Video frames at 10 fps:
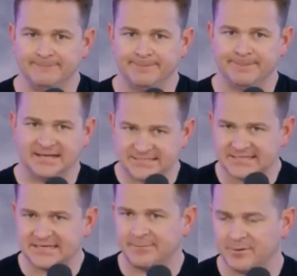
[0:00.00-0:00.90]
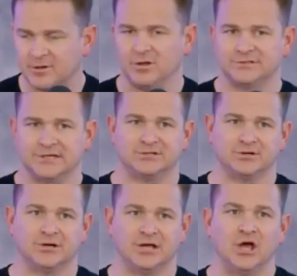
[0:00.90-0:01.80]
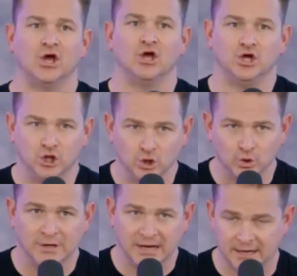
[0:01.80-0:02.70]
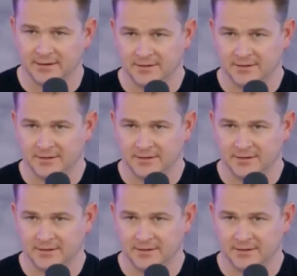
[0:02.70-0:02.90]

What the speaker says: That's the type of closing attorney you need.